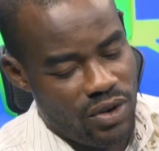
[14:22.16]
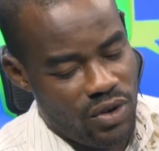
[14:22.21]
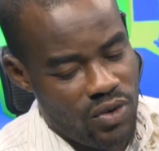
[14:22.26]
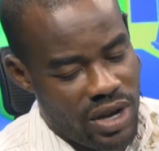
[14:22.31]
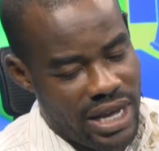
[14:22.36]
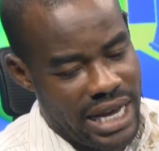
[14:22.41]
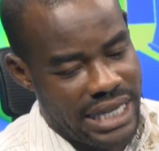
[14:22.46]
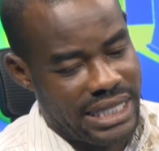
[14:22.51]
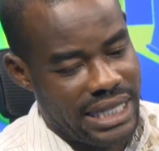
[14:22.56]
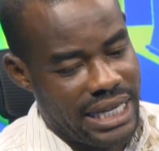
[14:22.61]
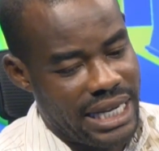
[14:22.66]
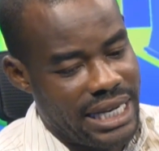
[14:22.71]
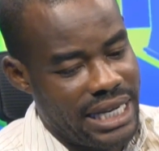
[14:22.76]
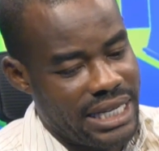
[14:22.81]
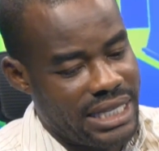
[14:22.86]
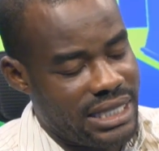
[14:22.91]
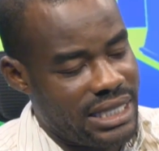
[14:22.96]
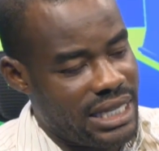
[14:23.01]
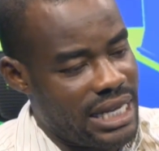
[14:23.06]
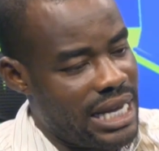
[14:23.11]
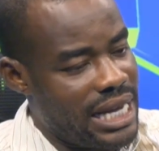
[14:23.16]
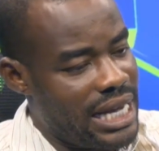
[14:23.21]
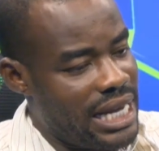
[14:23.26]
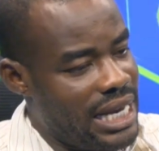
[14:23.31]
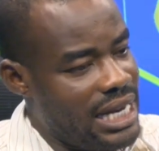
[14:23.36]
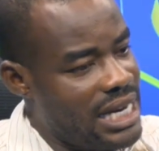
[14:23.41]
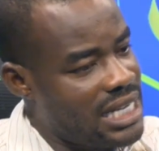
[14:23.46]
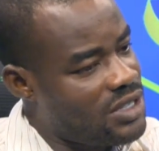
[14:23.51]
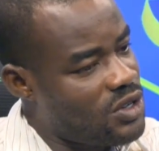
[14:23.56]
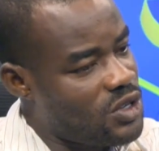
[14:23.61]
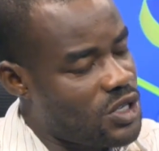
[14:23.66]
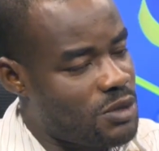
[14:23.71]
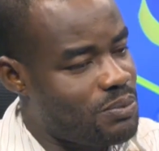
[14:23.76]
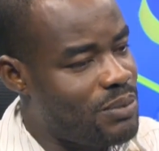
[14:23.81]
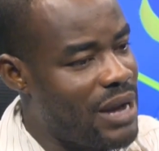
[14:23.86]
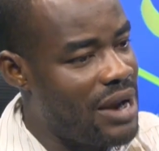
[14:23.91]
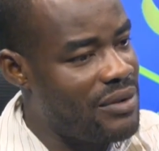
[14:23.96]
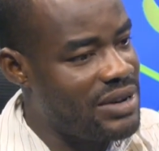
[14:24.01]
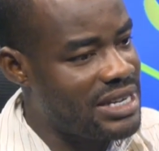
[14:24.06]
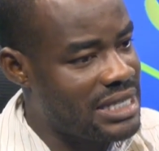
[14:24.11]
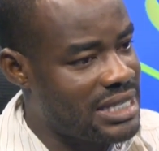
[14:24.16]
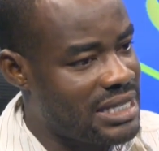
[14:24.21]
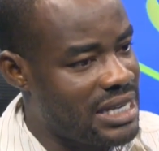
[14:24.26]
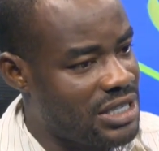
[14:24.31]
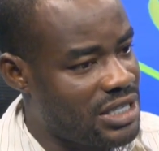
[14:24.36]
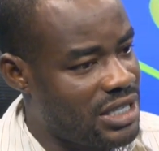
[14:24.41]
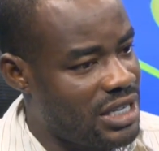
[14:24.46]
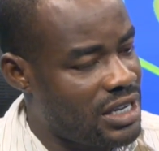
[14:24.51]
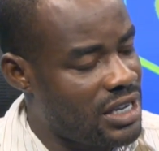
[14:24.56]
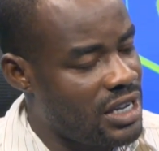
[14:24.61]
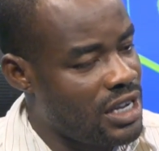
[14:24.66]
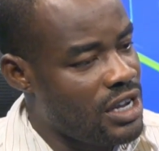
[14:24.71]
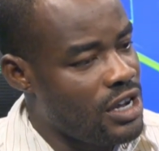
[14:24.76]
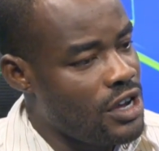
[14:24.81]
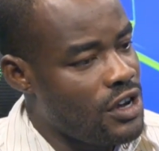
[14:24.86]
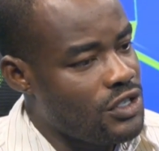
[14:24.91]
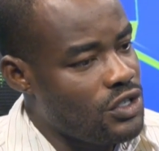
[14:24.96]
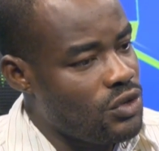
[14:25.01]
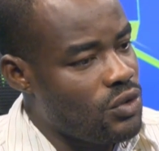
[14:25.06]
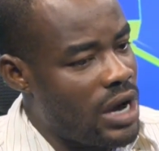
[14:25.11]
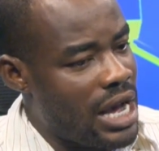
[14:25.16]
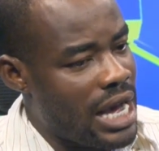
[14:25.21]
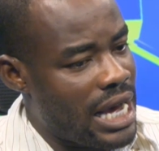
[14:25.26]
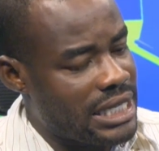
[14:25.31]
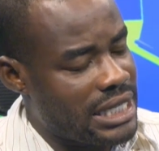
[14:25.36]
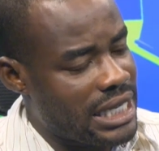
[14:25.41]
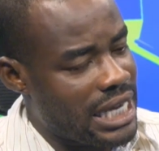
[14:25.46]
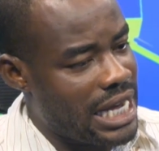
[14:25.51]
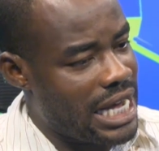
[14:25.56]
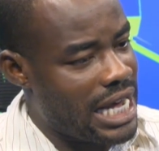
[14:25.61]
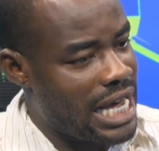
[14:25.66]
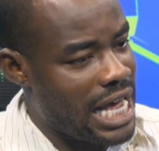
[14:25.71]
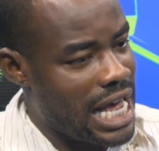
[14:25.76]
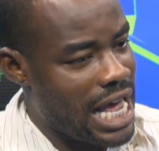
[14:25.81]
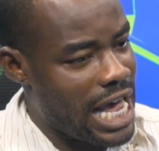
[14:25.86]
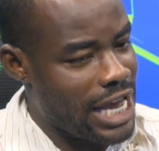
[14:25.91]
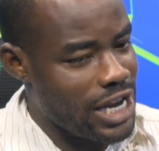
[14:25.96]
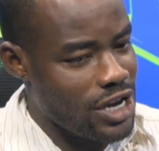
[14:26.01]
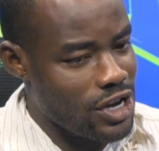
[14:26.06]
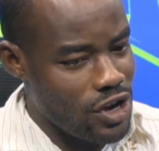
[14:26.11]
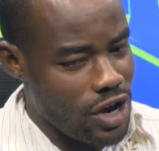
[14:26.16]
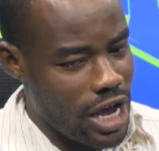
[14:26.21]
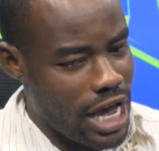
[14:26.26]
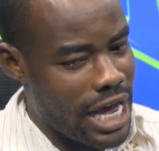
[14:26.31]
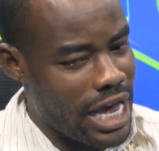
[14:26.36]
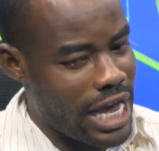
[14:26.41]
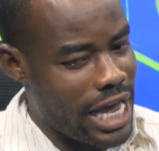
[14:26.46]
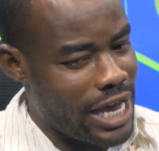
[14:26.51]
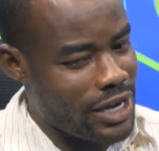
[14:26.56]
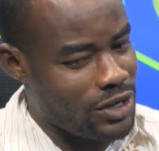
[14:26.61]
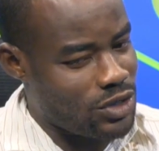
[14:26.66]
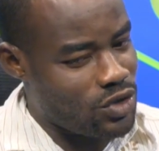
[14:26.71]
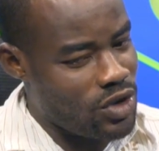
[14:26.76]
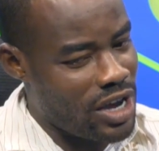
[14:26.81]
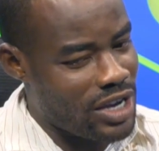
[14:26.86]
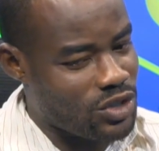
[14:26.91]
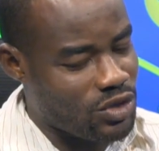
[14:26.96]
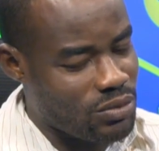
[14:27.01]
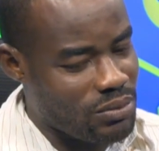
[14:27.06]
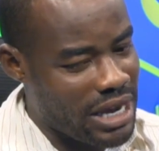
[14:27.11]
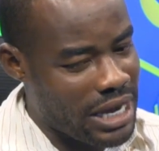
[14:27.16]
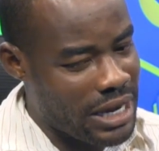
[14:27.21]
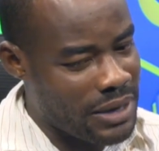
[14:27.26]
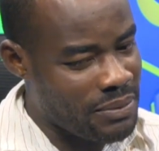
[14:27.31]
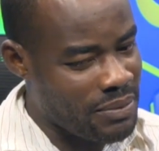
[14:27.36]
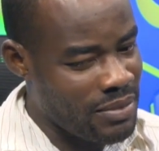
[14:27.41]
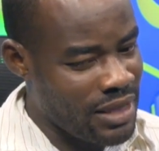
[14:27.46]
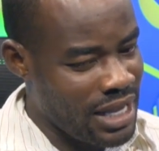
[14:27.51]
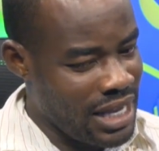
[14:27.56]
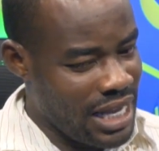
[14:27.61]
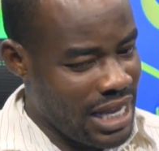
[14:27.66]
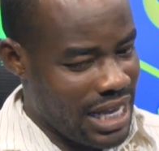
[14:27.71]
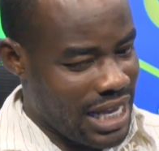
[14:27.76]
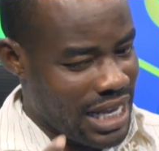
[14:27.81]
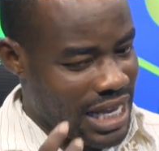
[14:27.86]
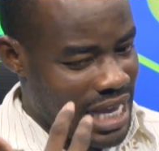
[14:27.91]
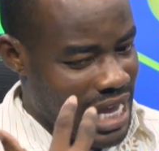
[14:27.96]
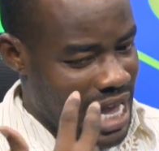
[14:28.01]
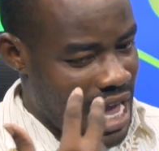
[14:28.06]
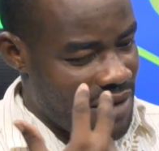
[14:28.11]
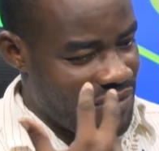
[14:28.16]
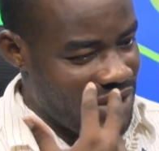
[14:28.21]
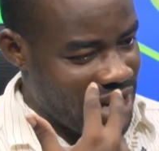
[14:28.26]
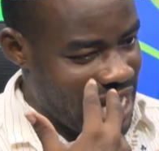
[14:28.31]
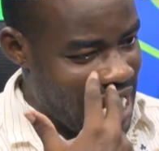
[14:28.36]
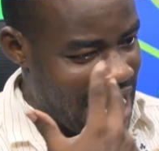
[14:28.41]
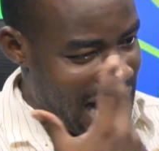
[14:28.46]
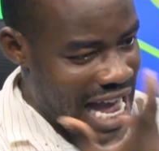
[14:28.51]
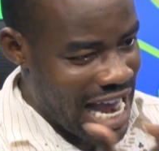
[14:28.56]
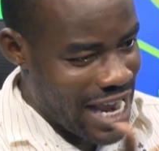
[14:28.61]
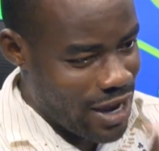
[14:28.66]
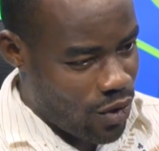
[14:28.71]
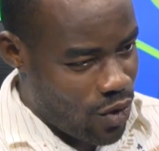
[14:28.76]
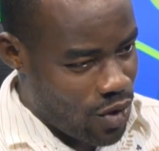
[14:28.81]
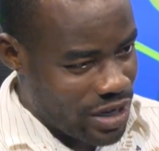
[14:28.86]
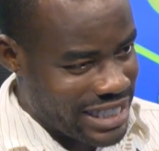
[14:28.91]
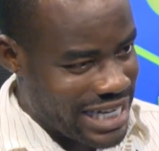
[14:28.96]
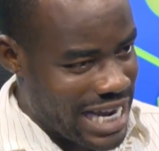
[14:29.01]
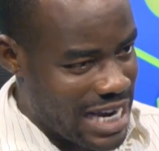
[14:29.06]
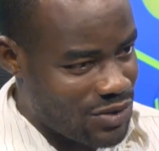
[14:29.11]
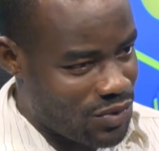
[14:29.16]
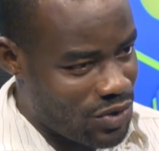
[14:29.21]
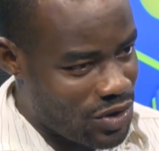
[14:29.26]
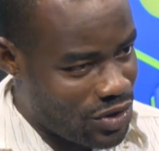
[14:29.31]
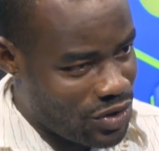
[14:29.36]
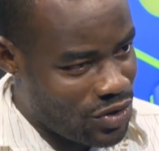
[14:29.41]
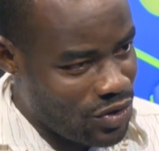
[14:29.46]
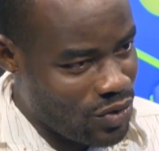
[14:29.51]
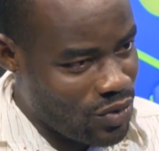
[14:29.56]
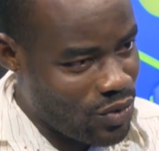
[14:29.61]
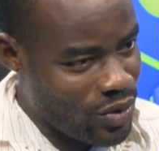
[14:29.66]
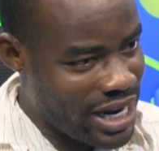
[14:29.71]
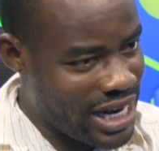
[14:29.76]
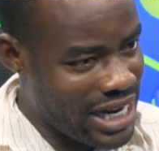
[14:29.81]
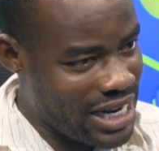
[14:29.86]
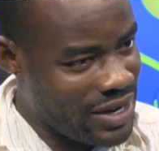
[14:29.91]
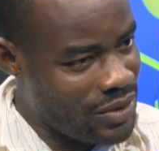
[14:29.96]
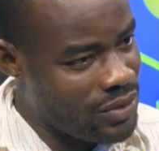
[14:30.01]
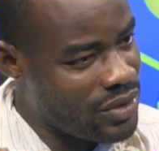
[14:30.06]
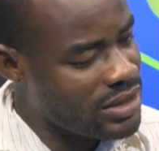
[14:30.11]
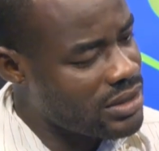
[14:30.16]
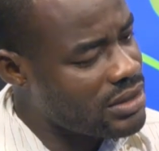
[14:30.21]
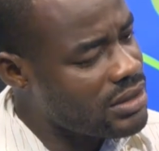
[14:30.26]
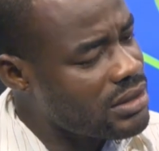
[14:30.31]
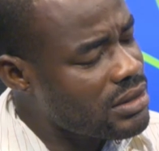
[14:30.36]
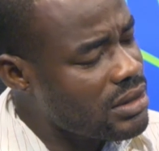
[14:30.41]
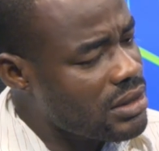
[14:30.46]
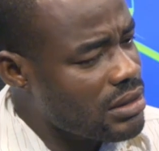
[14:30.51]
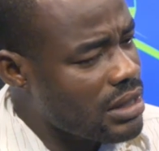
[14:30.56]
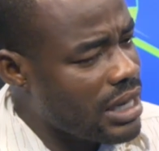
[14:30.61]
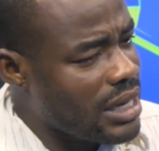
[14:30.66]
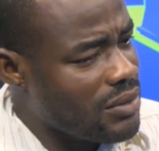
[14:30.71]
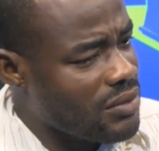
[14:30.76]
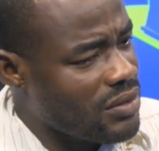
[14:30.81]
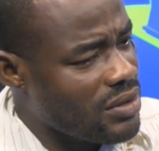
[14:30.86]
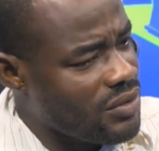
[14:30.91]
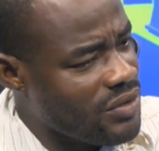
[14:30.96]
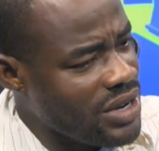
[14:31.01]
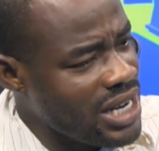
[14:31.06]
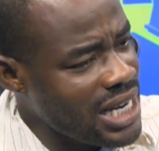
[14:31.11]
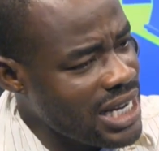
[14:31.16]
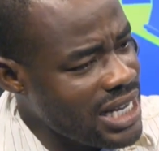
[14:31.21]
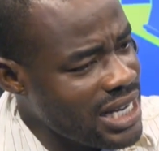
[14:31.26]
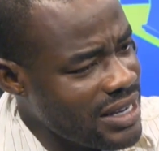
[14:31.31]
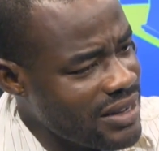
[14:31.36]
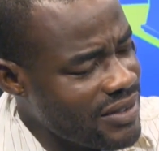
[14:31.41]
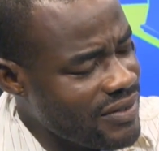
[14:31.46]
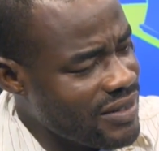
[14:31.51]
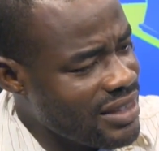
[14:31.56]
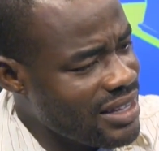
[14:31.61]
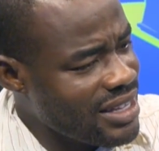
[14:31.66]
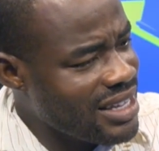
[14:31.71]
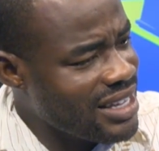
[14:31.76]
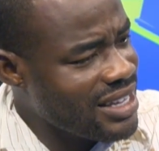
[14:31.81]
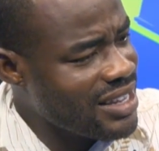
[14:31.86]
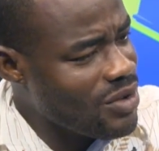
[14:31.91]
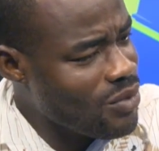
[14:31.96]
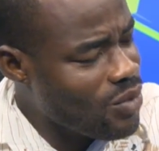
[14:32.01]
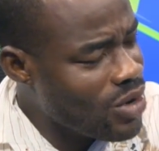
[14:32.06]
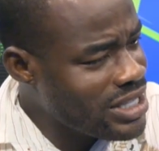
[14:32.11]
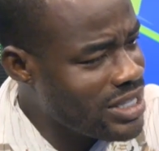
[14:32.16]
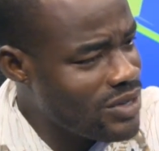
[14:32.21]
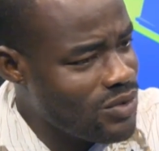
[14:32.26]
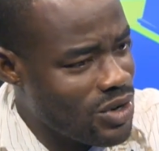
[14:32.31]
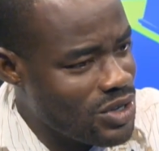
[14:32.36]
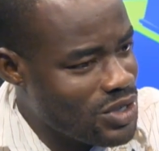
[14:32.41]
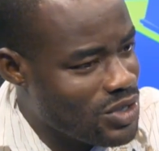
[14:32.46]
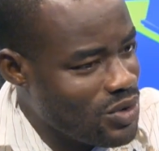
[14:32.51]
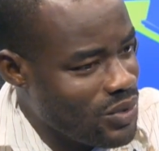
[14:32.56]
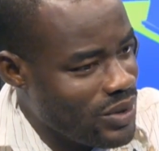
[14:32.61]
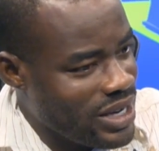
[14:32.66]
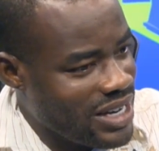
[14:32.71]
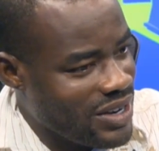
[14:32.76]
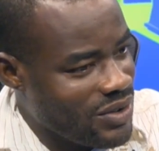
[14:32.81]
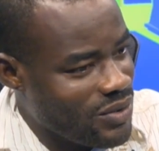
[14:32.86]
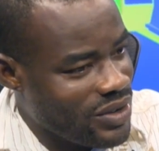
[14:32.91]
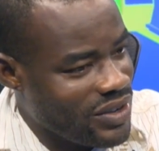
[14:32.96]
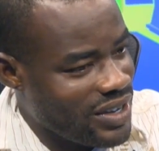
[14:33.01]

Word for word: you look at this uh, little sparring session you had, uh, I uh, I saw Azuma having that eye contact with you when he was really what he was doing